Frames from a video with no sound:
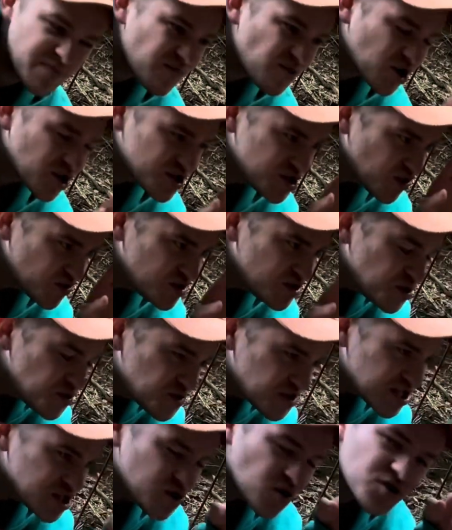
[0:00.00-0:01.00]
because you're
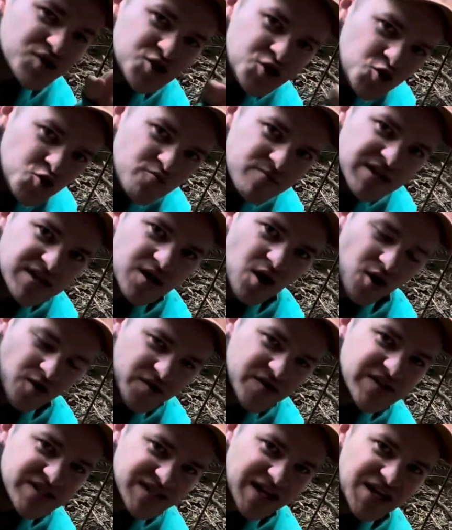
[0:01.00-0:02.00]
using your human
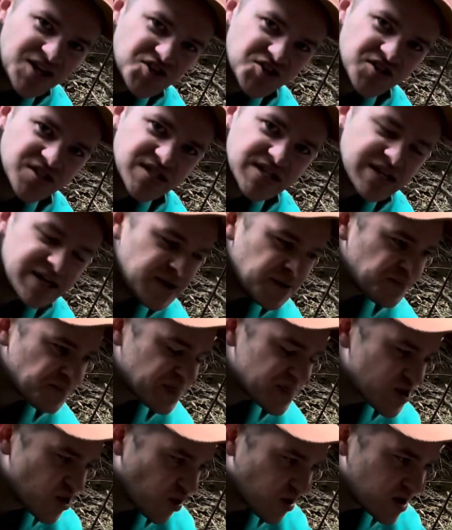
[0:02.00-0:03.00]
orientation,
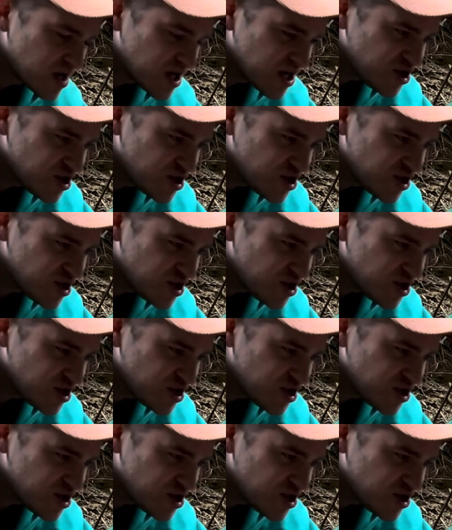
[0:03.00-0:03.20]
your